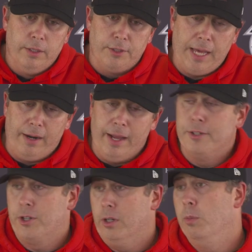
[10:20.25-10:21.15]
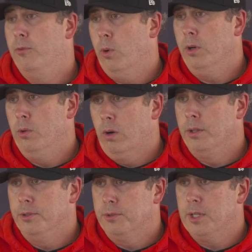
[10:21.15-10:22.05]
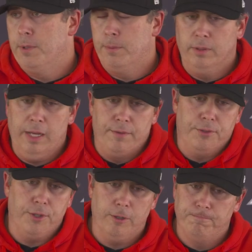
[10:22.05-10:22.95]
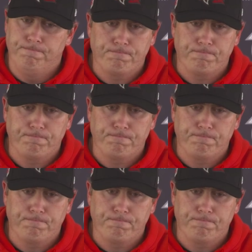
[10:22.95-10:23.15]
Saturday, and certainly before New Orleans on September 11th. So,